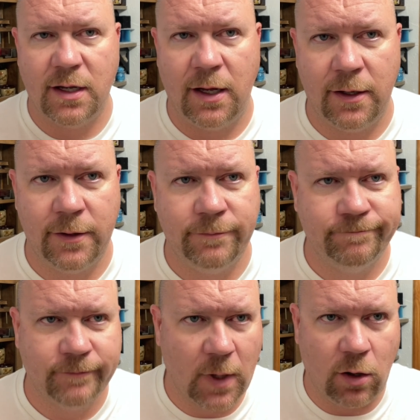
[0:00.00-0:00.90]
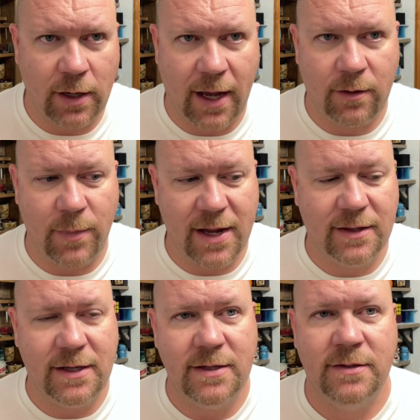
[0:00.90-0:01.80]
on how to make
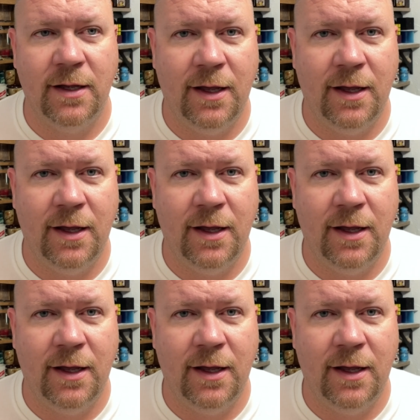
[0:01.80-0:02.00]
these.